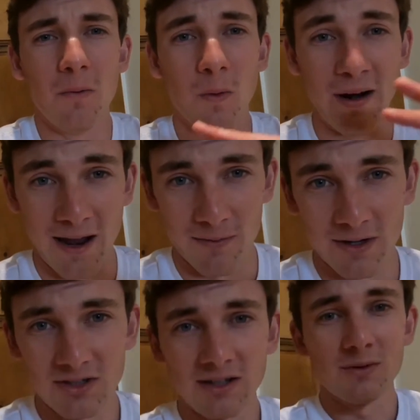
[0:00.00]
what I
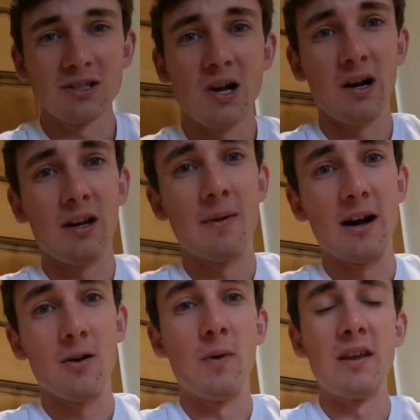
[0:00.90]
originally was talking
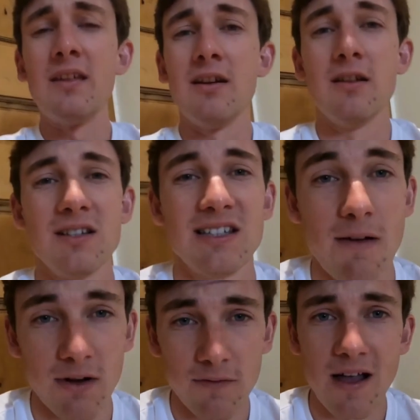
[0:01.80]
about with
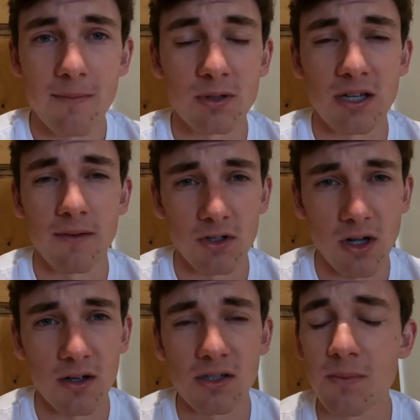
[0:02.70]
75% of your
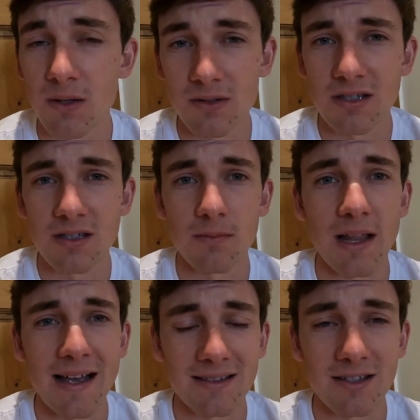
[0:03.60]
dog's immune system
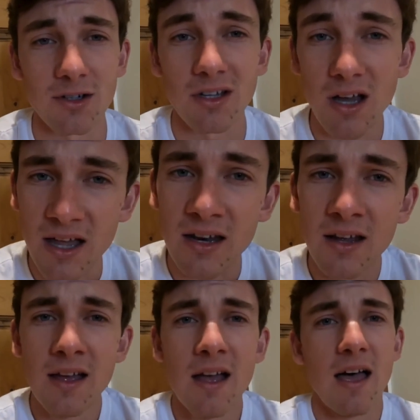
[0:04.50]
lies in their gut.
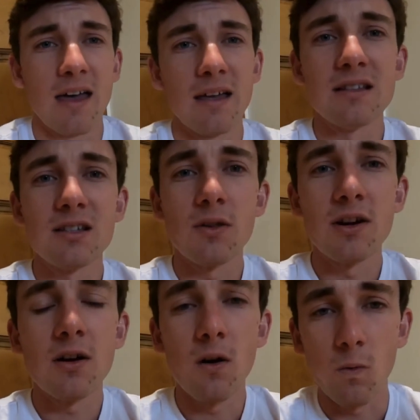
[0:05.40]
And so
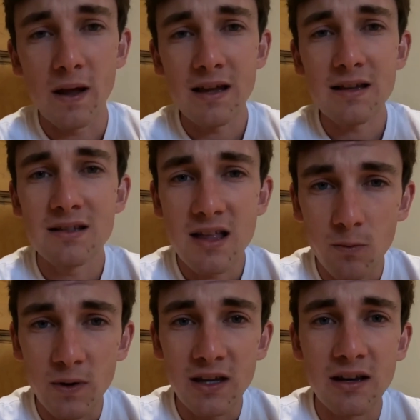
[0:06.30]
there are ways that
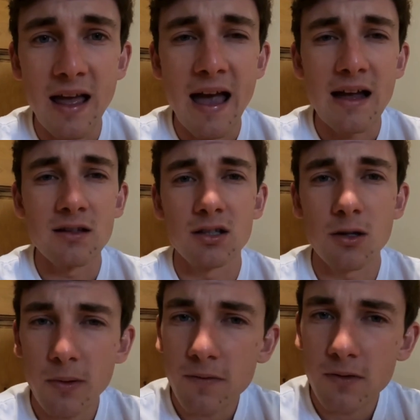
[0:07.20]
we can add
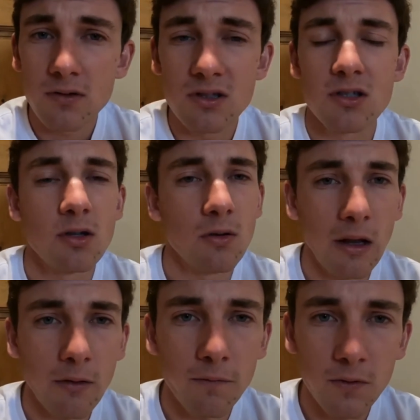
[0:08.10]
superfoods to
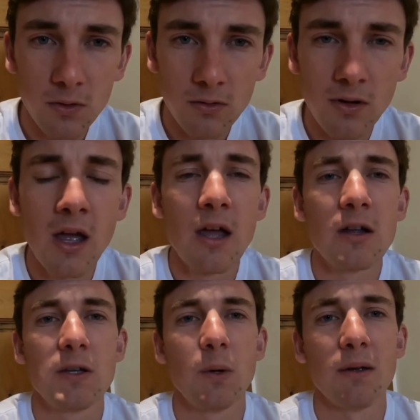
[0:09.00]
their food
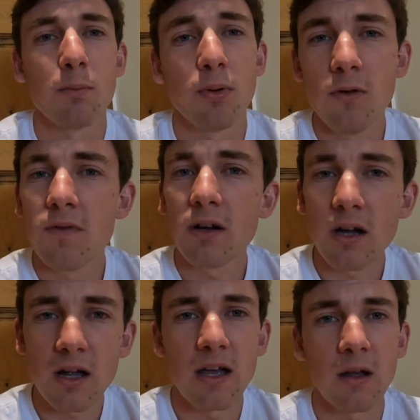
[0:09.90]
to improve their
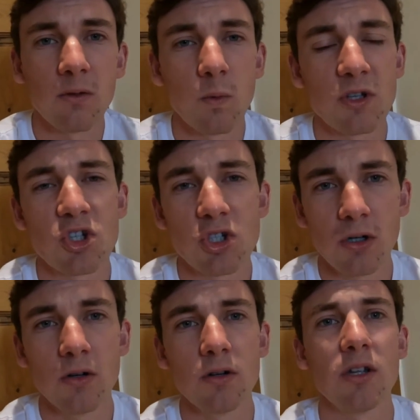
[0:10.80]
gut health, which in
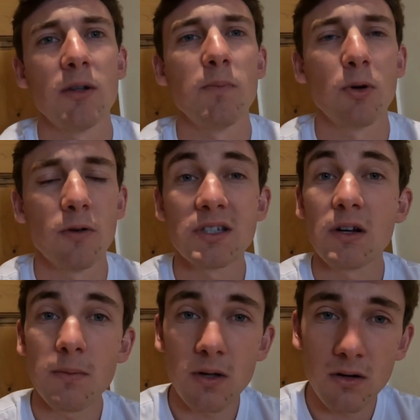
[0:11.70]
turn improves
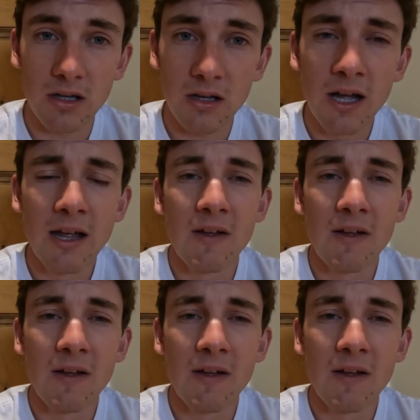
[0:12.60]
their immunity